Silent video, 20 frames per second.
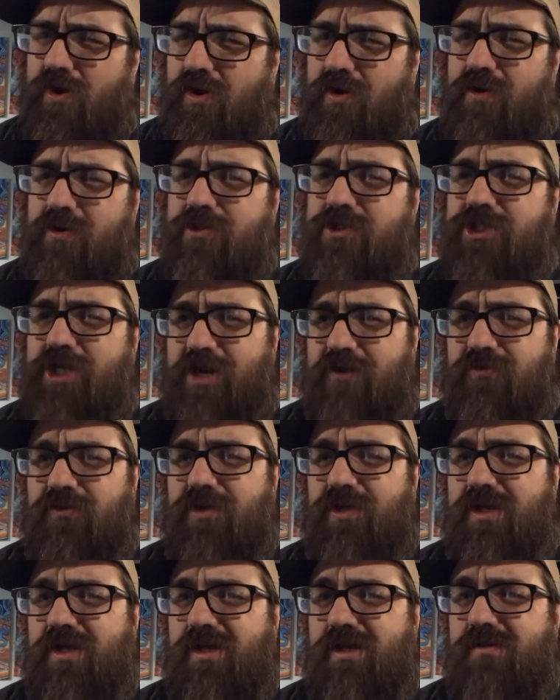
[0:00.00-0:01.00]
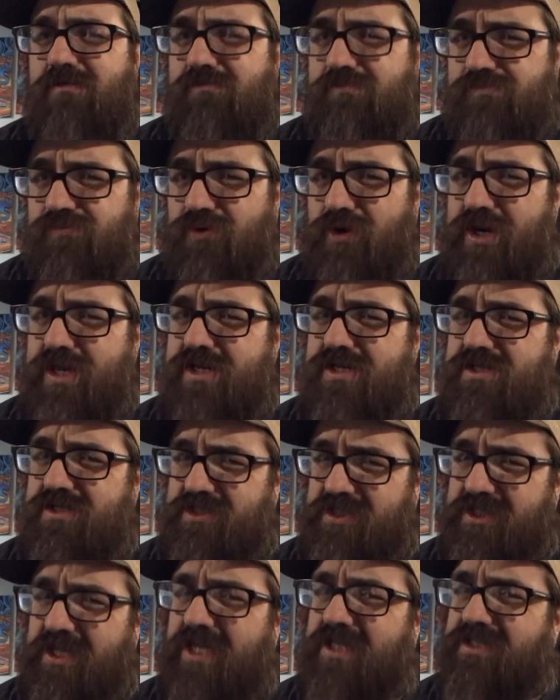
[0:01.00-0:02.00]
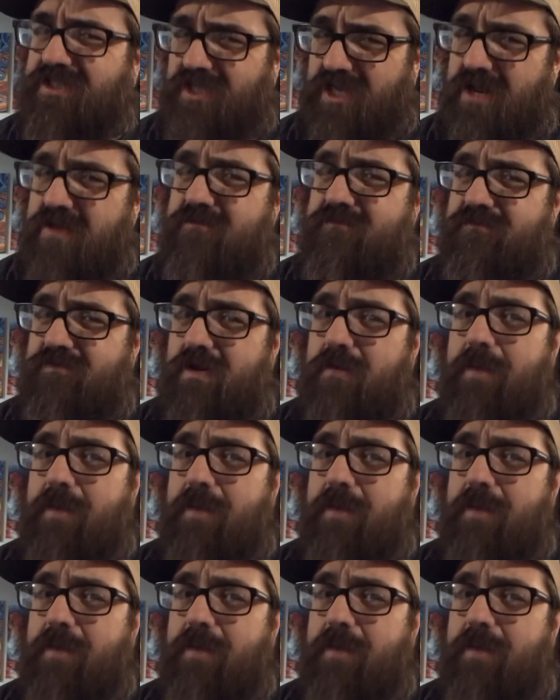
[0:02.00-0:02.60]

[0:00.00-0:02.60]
are generally pretty sensitive